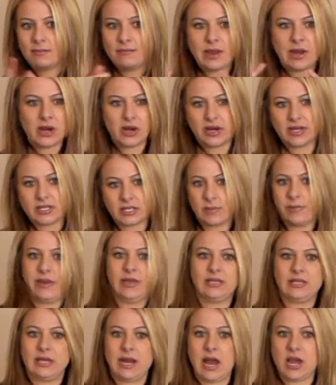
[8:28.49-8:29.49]
Mary used to
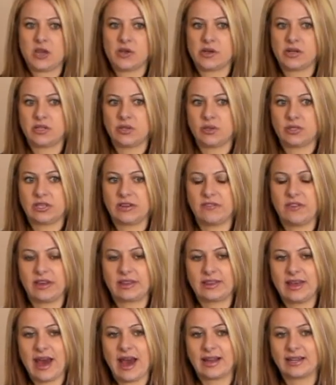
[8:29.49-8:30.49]
piece it out. You could do stuff
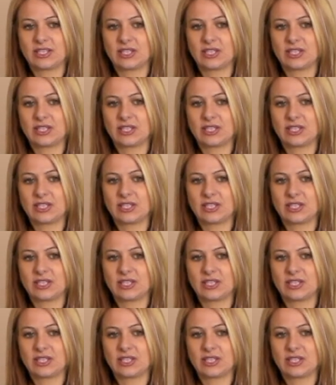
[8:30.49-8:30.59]
like that.